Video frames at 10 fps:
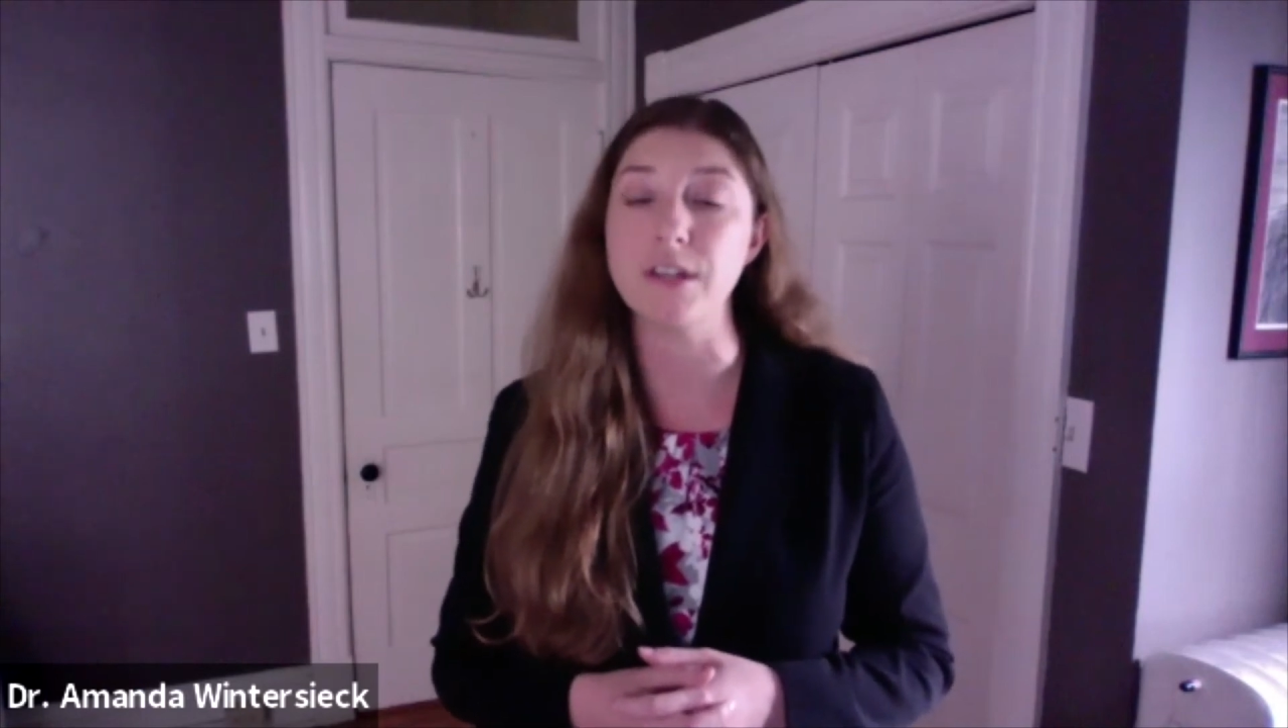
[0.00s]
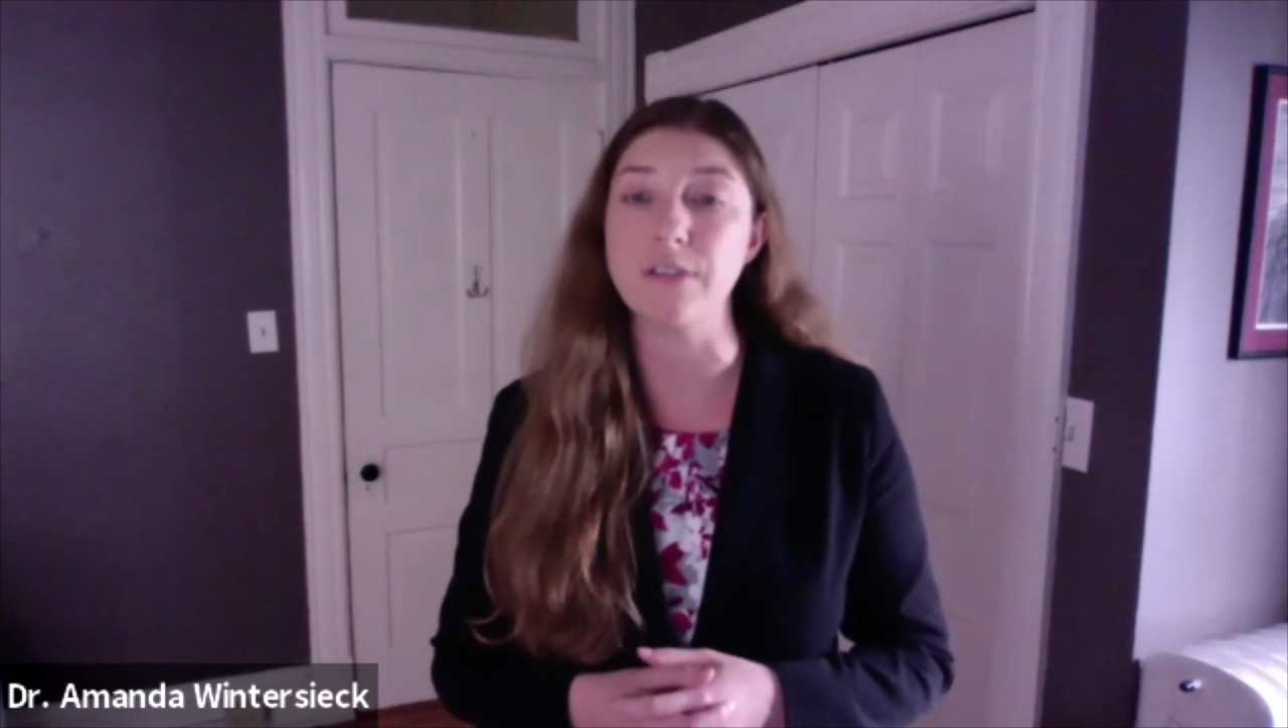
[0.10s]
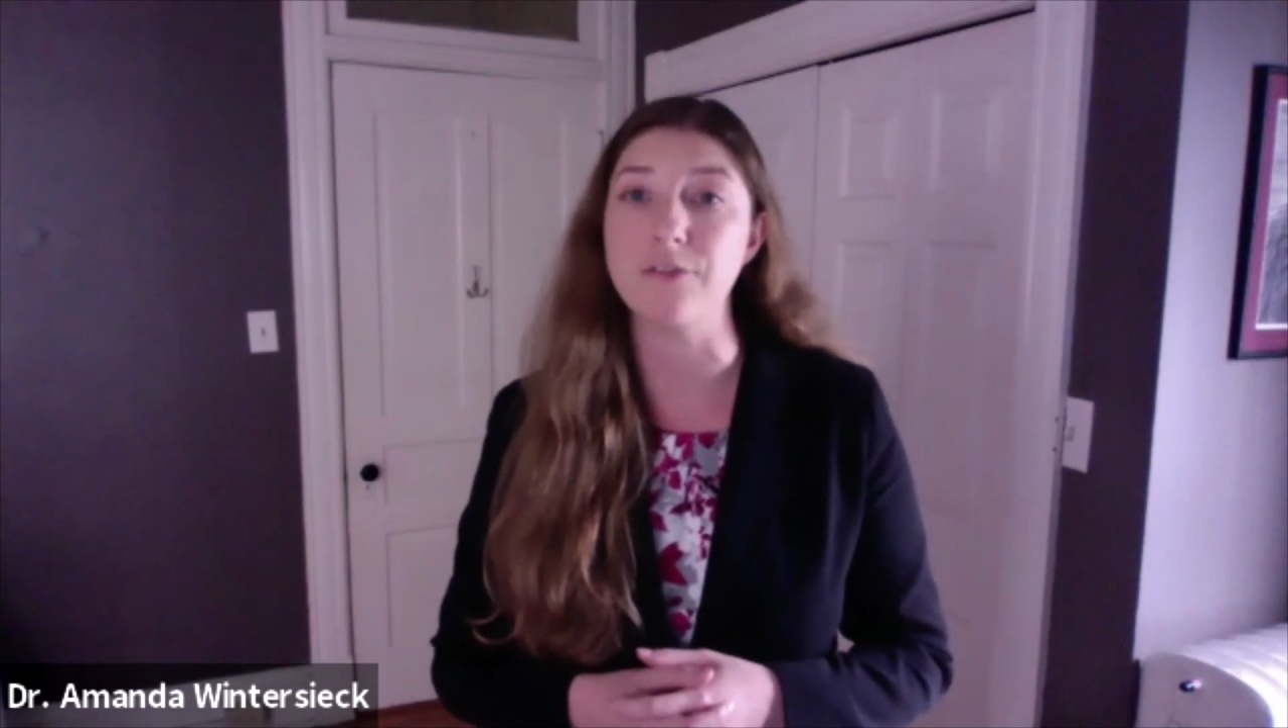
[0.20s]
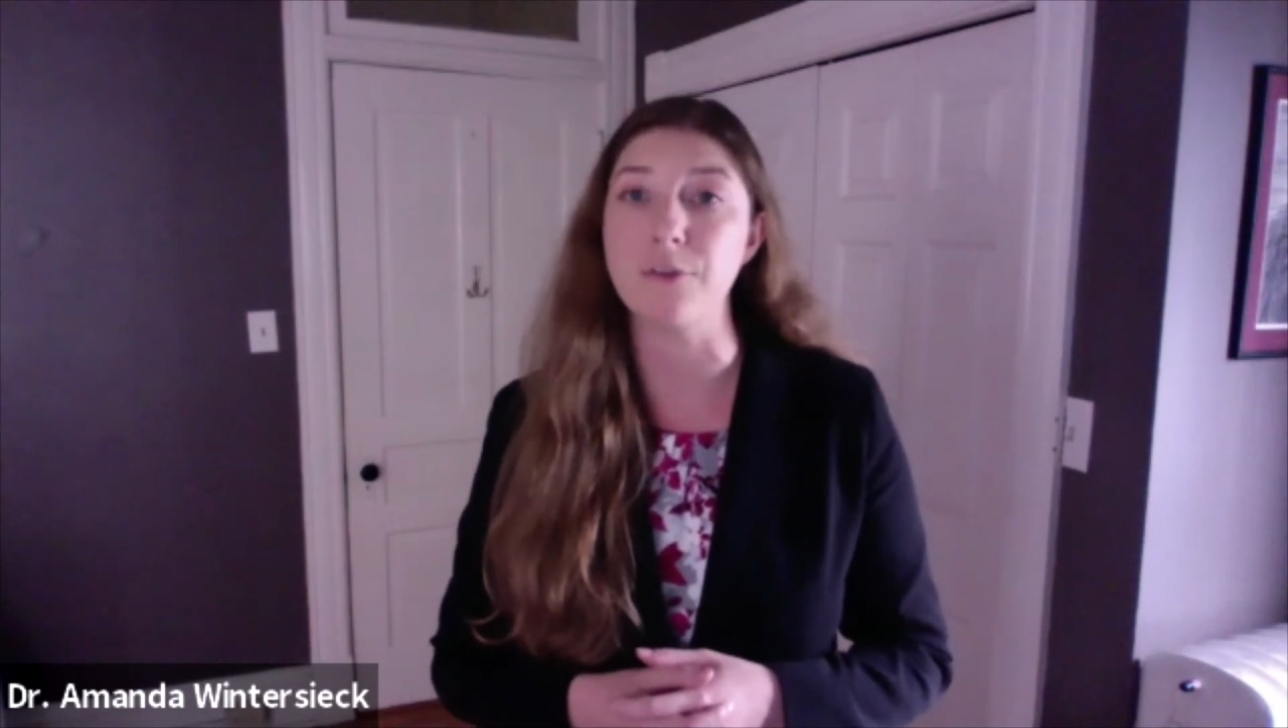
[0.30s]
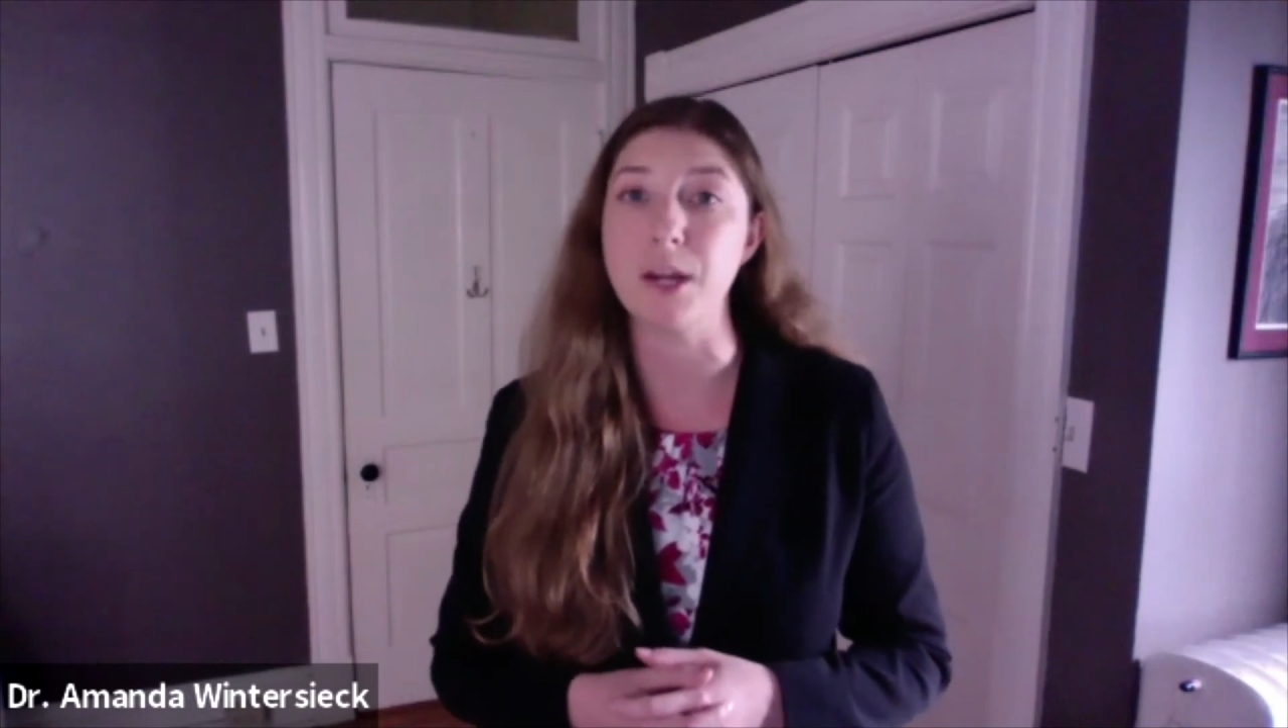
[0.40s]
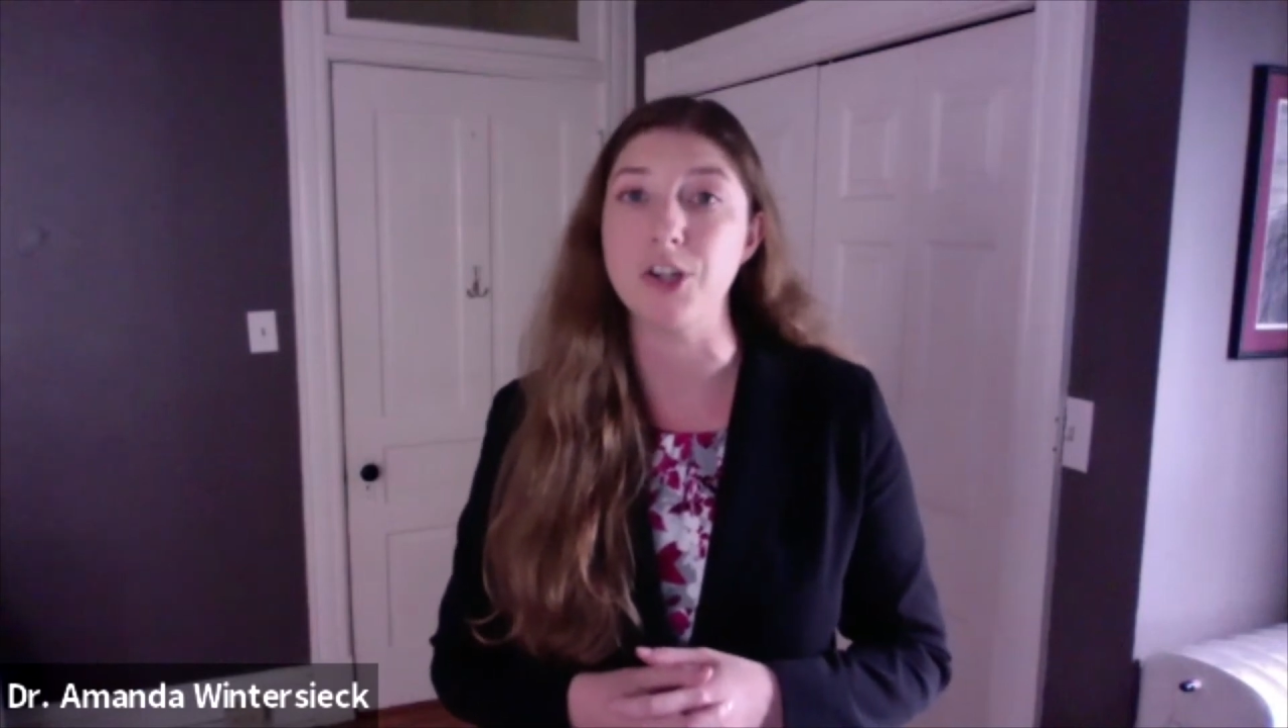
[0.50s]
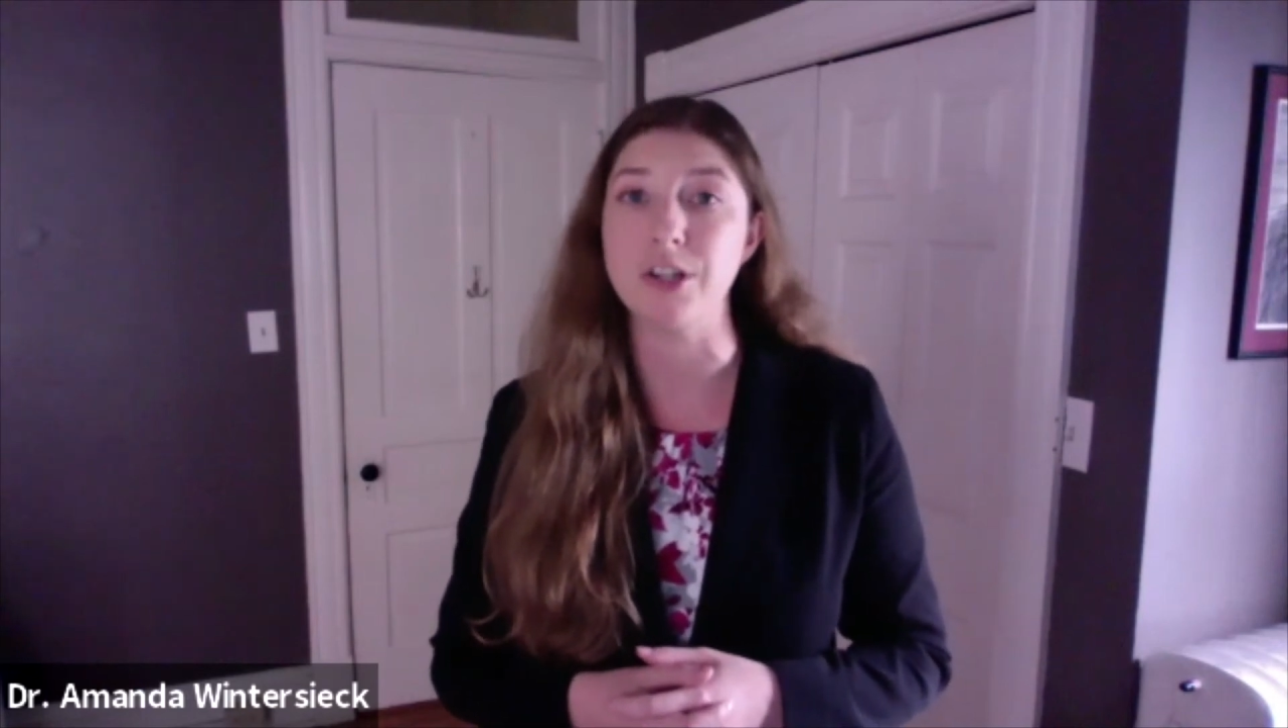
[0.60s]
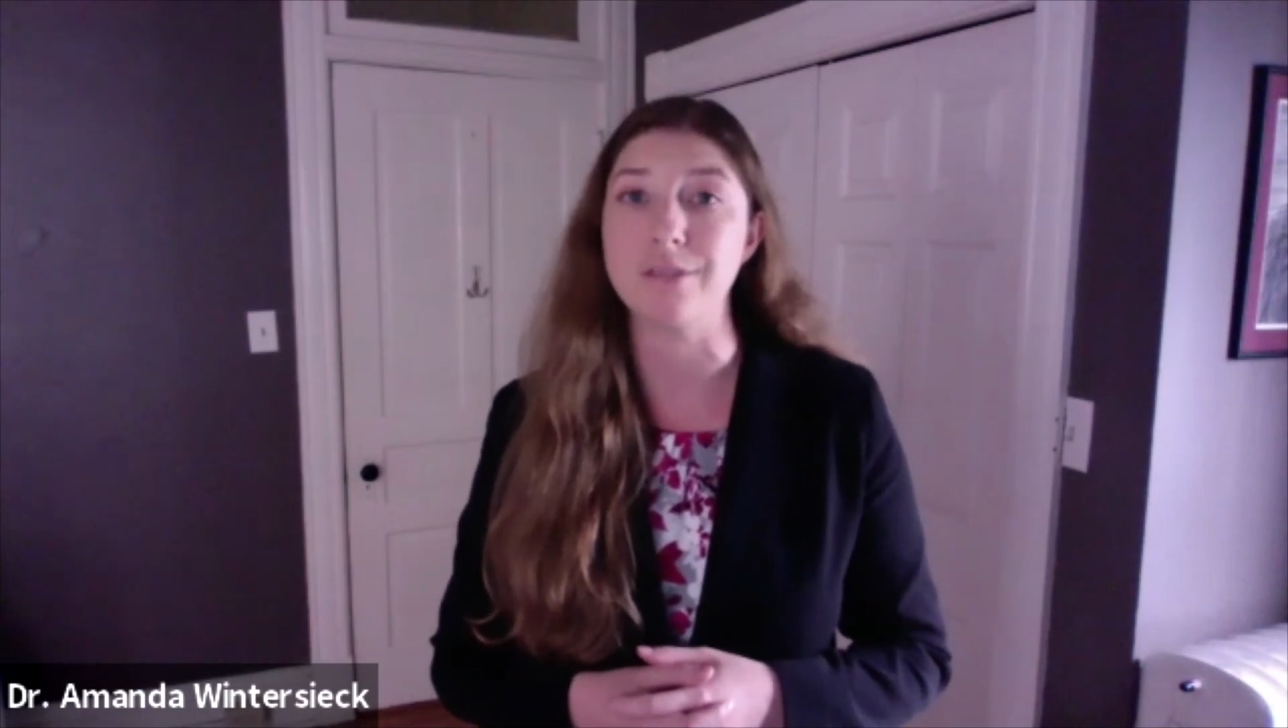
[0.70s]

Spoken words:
information.